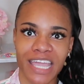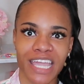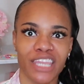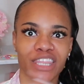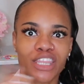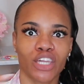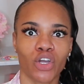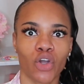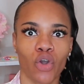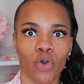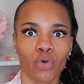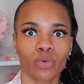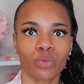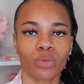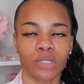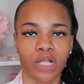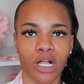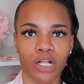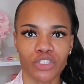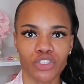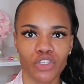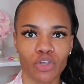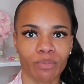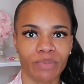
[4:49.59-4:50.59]
The code will
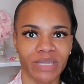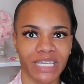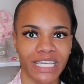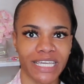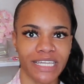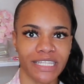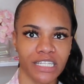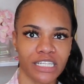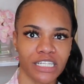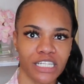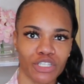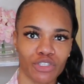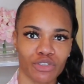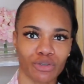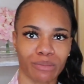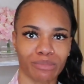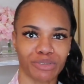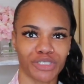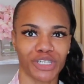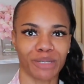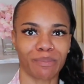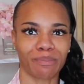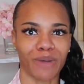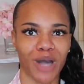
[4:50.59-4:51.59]
also be in the
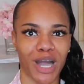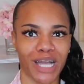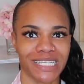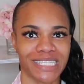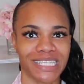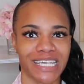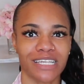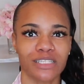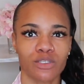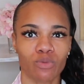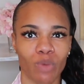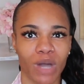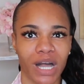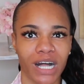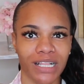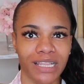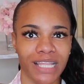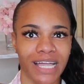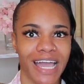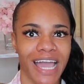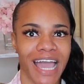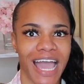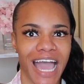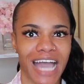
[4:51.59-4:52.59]
description box as
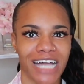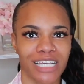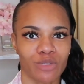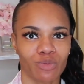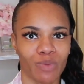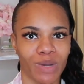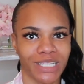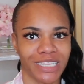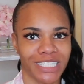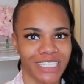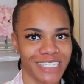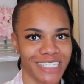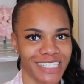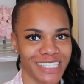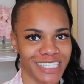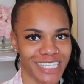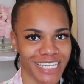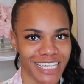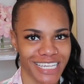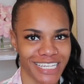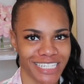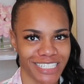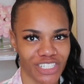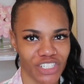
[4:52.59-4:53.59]
well as
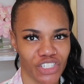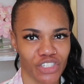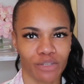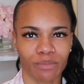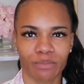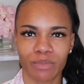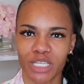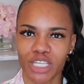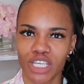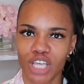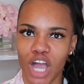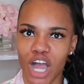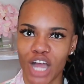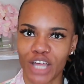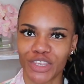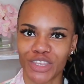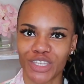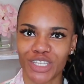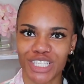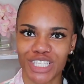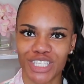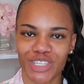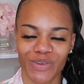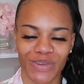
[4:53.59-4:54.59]
it should be on
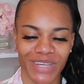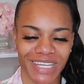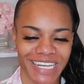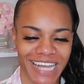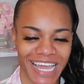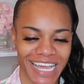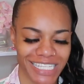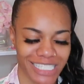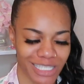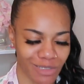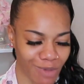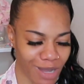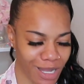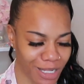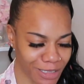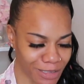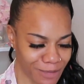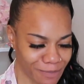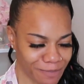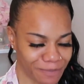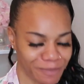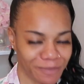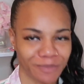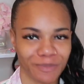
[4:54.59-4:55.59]
the screen as
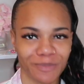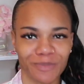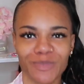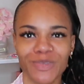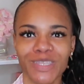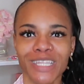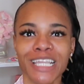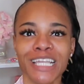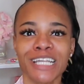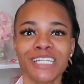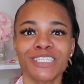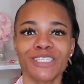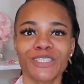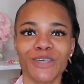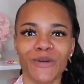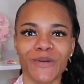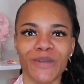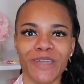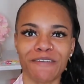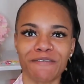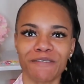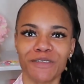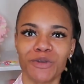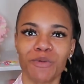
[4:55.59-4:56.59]
well. So
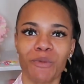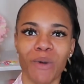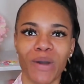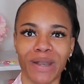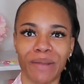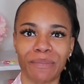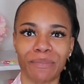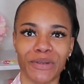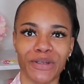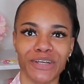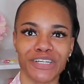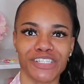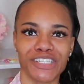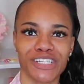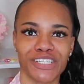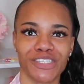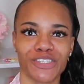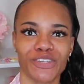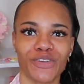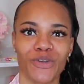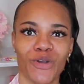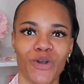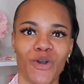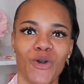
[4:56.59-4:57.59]
if you want to
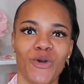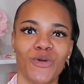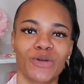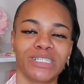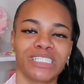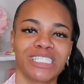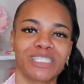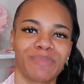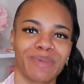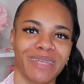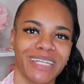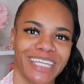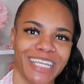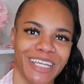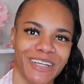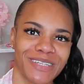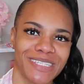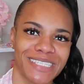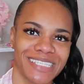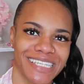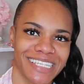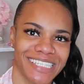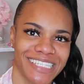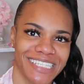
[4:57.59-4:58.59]
purchase your own SpinCare
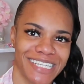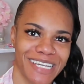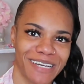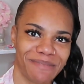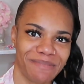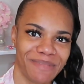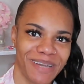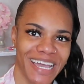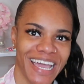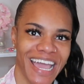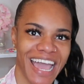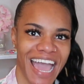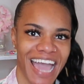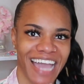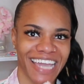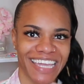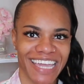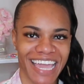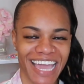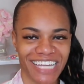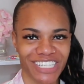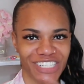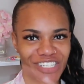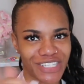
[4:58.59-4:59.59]
system,
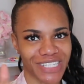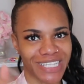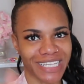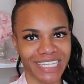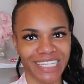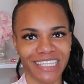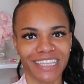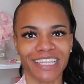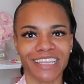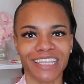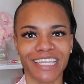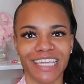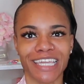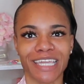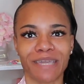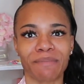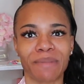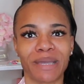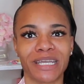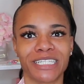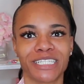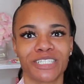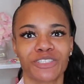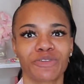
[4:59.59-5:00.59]
again, just click the link in
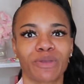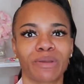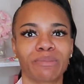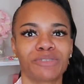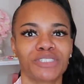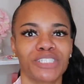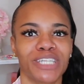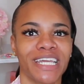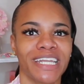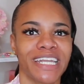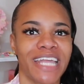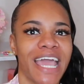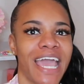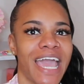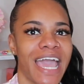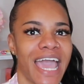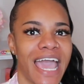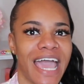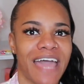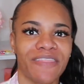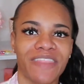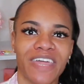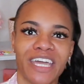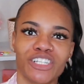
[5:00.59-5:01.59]
my description
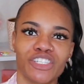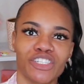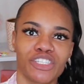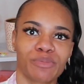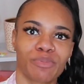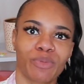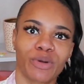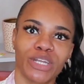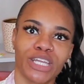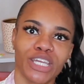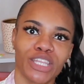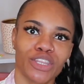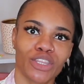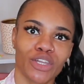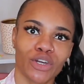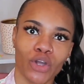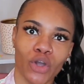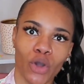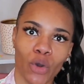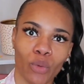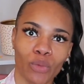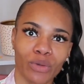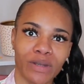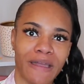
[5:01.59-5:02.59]
and then just put in the
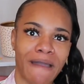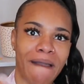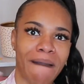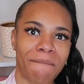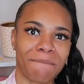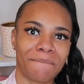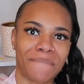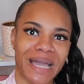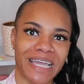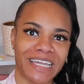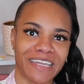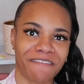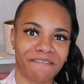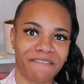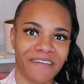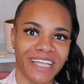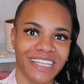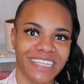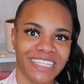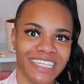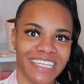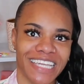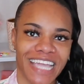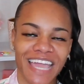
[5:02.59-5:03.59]
code
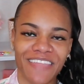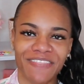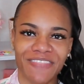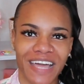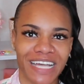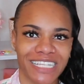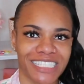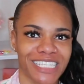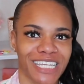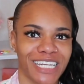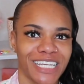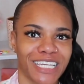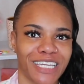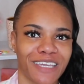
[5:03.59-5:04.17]
Machiavelli, and that's going to